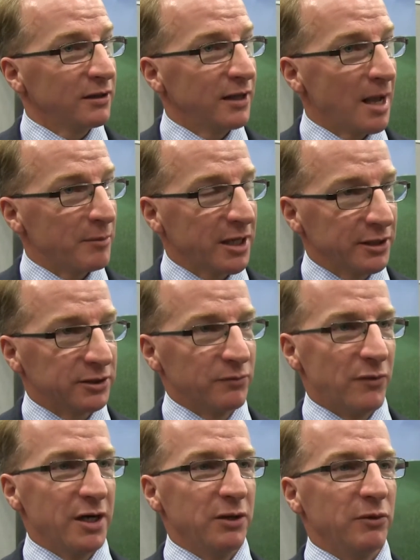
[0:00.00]
the
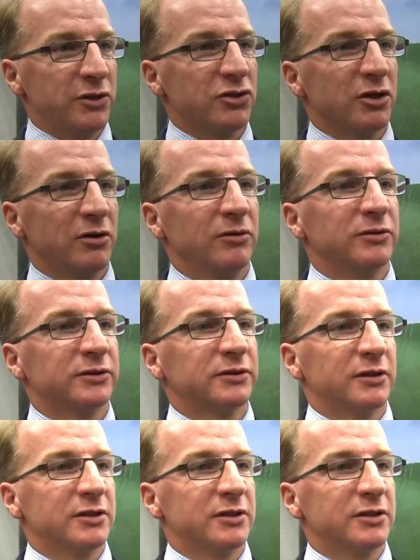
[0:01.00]
application rate we choose,